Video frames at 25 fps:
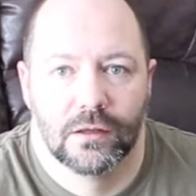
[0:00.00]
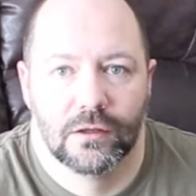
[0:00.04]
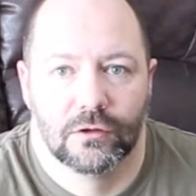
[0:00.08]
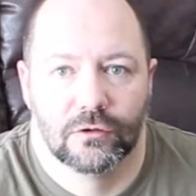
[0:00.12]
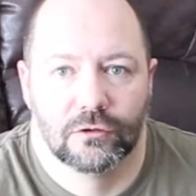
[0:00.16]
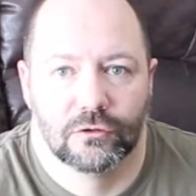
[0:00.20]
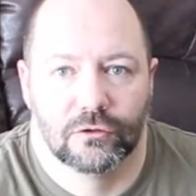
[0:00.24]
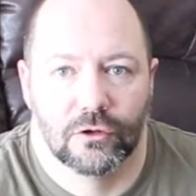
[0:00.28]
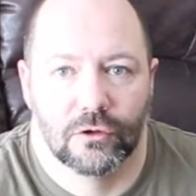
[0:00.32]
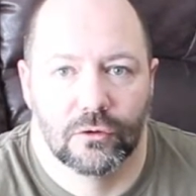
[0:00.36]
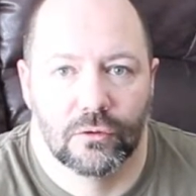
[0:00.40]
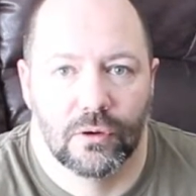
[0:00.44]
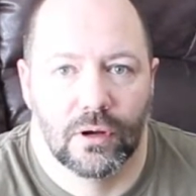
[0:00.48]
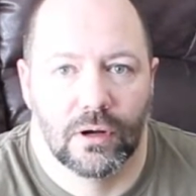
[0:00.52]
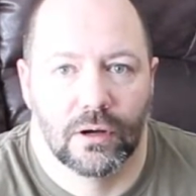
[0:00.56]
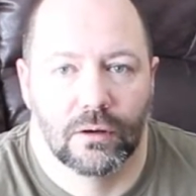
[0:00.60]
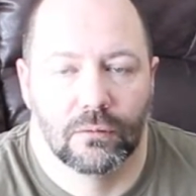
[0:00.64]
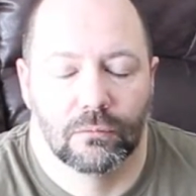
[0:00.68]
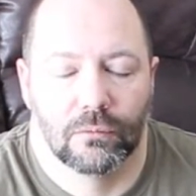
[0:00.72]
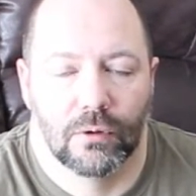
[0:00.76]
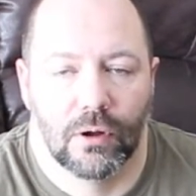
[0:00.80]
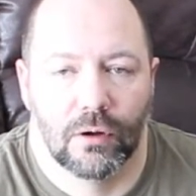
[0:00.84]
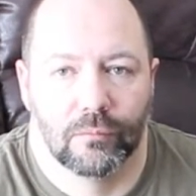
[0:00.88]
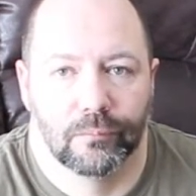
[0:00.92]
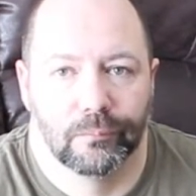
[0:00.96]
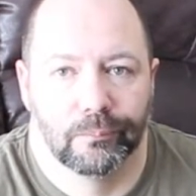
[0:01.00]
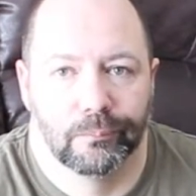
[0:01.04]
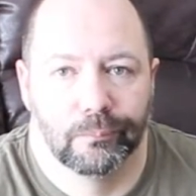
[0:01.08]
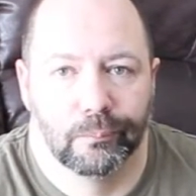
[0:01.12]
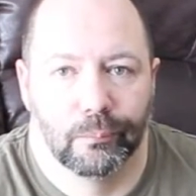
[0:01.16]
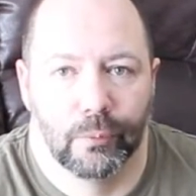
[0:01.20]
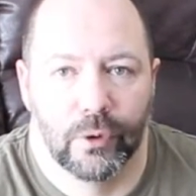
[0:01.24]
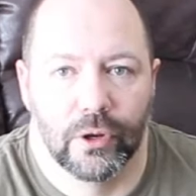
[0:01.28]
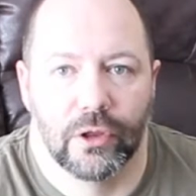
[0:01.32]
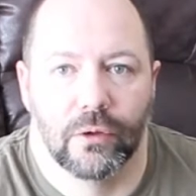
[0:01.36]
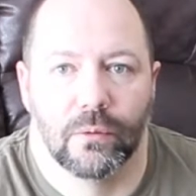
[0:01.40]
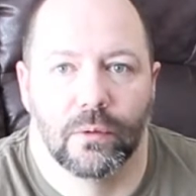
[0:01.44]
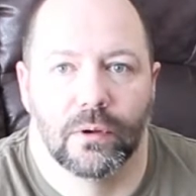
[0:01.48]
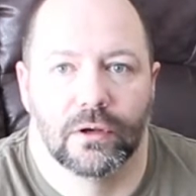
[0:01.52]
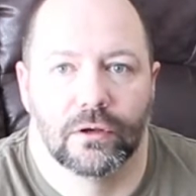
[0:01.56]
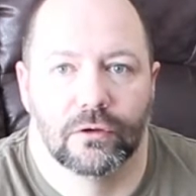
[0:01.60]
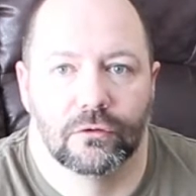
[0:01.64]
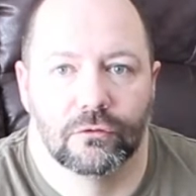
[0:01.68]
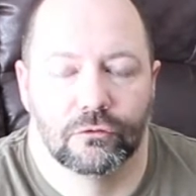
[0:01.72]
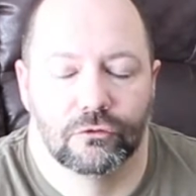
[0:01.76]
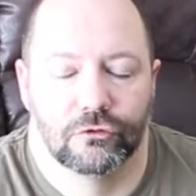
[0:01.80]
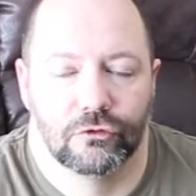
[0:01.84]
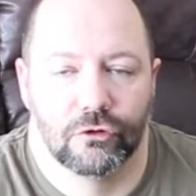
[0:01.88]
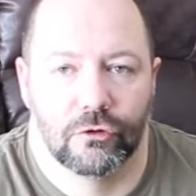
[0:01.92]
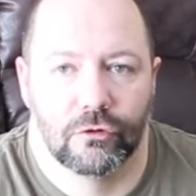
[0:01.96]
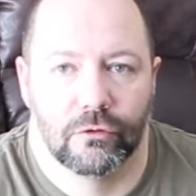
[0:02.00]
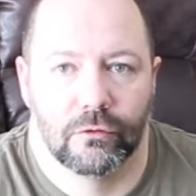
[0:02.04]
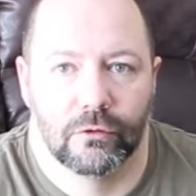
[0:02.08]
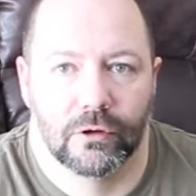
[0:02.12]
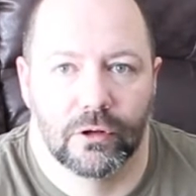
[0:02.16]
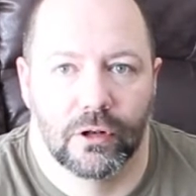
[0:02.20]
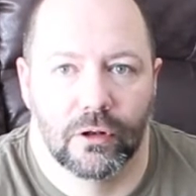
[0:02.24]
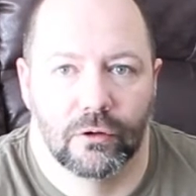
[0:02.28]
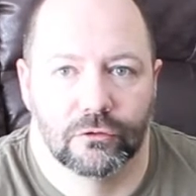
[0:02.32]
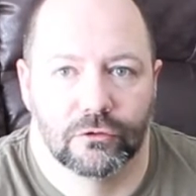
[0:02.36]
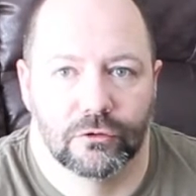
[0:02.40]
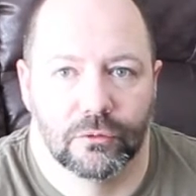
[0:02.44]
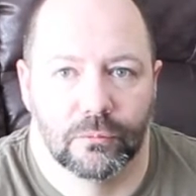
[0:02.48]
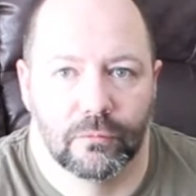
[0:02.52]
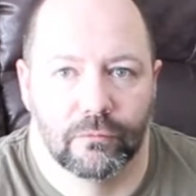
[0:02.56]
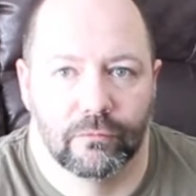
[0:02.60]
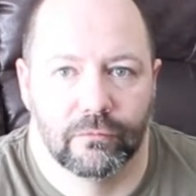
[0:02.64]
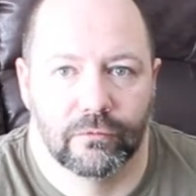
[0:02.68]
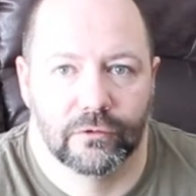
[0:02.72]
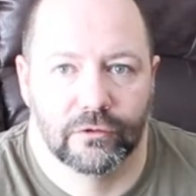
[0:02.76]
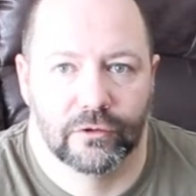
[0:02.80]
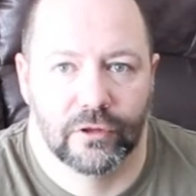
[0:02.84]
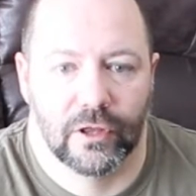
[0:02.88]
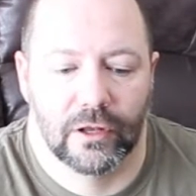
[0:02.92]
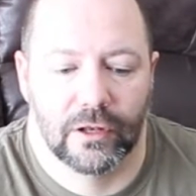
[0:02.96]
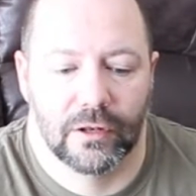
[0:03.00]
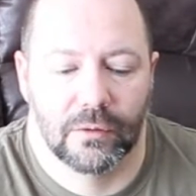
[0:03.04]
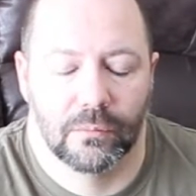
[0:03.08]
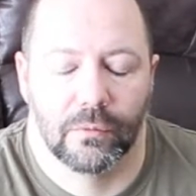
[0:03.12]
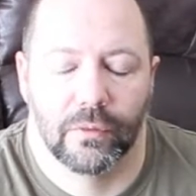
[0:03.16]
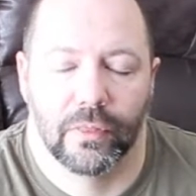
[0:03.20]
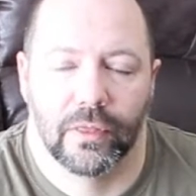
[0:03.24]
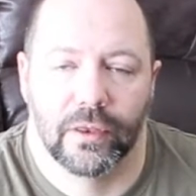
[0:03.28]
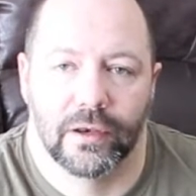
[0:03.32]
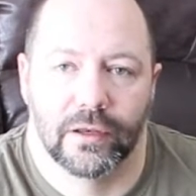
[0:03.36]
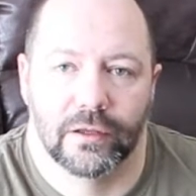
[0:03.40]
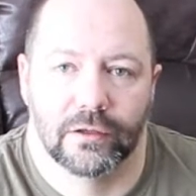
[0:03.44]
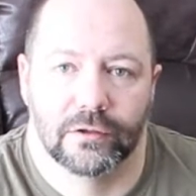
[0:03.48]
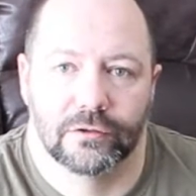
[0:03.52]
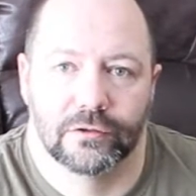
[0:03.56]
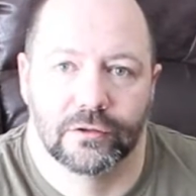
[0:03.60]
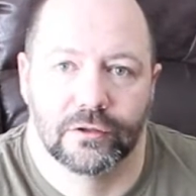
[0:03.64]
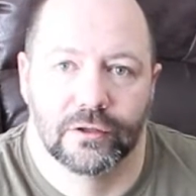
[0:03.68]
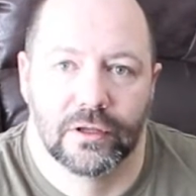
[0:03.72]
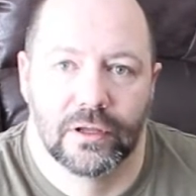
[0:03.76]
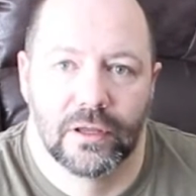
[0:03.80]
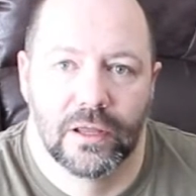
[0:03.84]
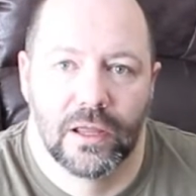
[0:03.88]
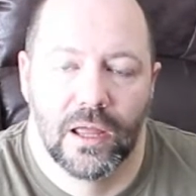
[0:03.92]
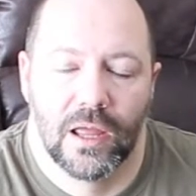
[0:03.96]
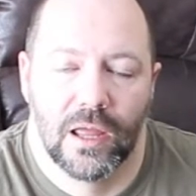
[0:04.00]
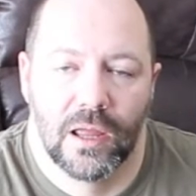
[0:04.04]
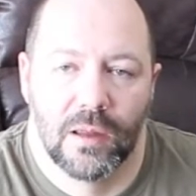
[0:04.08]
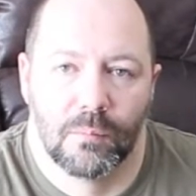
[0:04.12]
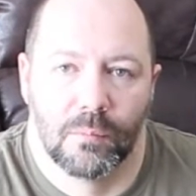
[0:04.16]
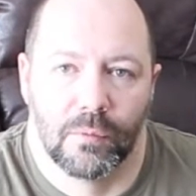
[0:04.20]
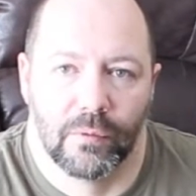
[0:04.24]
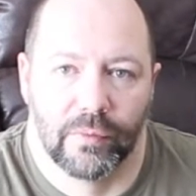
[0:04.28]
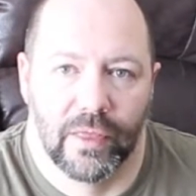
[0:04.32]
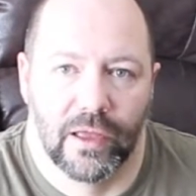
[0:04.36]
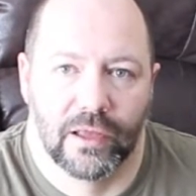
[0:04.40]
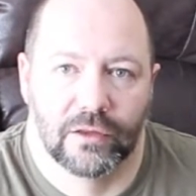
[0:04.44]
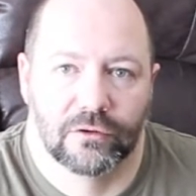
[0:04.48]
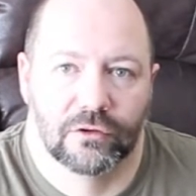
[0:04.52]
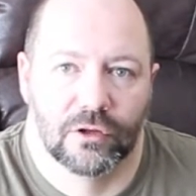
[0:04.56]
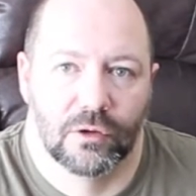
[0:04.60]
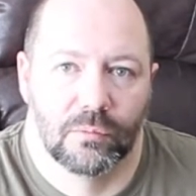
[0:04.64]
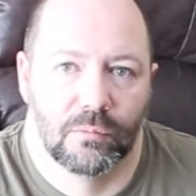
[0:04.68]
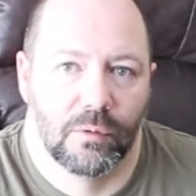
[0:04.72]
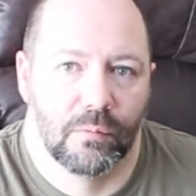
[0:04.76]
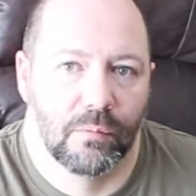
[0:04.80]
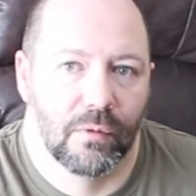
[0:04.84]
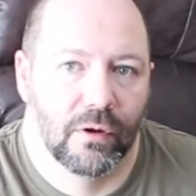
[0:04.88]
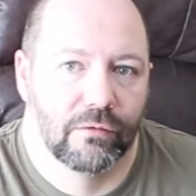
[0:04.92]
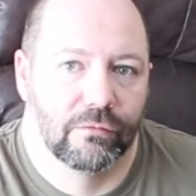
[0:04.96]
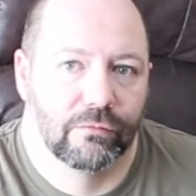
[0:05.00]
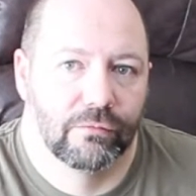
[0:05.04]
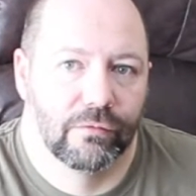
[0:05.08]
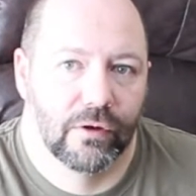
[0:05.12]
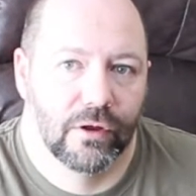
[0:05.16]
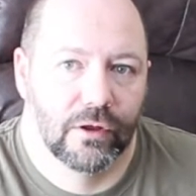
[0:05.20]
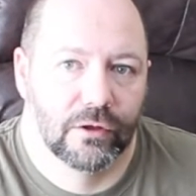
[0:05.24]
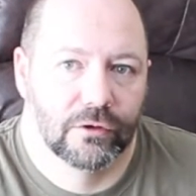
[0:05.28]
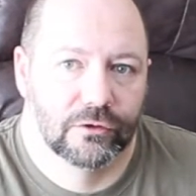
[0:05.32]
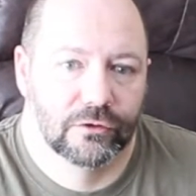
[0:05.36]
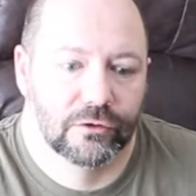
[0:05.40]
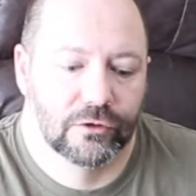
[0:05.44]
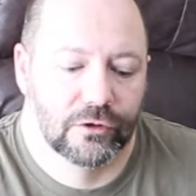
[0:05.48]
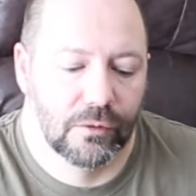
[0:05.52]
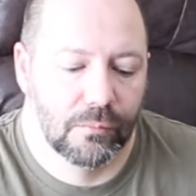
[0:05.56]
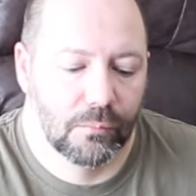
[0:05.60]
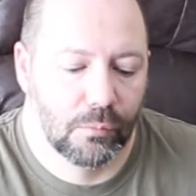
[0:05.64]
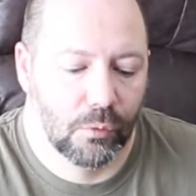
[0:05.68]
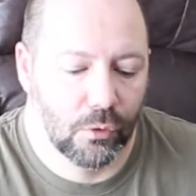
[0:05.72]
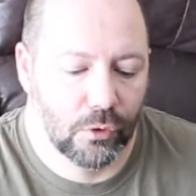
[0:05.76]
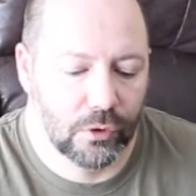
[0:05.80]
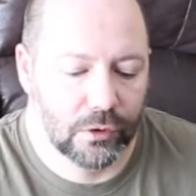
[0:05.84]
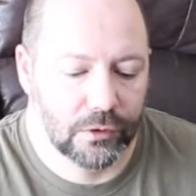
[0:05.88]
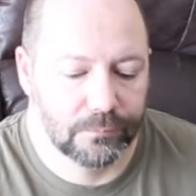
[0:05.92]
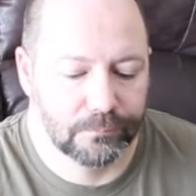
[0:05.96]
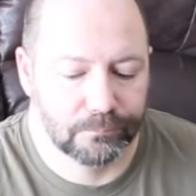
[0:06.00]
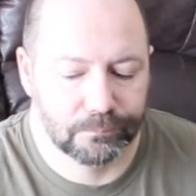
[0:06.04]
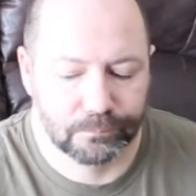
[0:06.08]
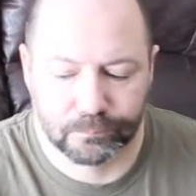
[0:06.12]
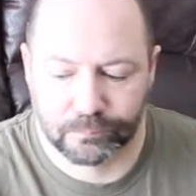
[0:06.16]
So I'll bring you in and show you a close-up of exactly what that is. But that's going to be my first point.